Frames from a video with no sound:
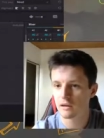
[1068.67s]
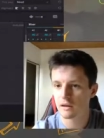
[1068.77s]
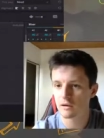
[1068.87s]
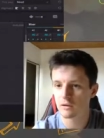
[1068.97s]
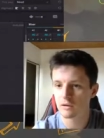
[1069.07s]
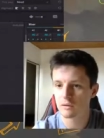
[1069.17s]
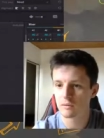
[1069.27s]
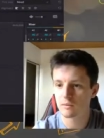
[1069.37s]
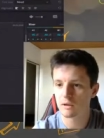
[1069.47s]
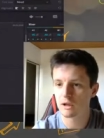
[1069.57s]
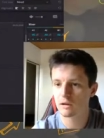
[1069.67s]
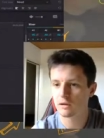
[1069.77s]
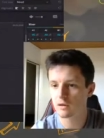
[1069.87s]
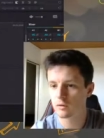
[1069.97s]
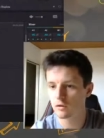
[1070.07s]
that you can
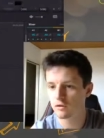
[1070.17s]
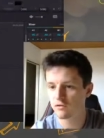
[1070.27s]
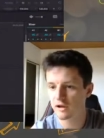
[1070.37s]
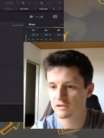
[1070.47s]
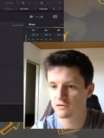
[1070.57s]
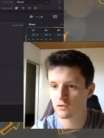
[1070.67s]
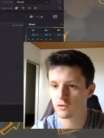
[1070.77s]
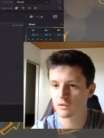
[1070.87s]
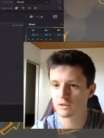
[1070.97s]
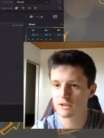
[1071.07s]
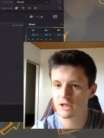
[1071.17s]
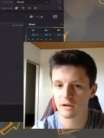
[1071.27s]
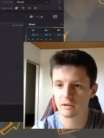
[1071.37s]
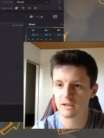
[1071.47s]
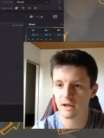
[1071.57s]
that all your effects for
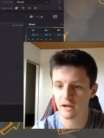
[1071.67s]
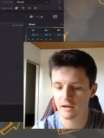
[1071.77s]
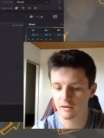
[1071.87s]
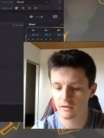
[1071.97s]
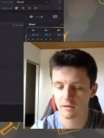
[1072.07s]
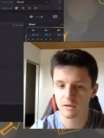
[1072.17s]
titles are here.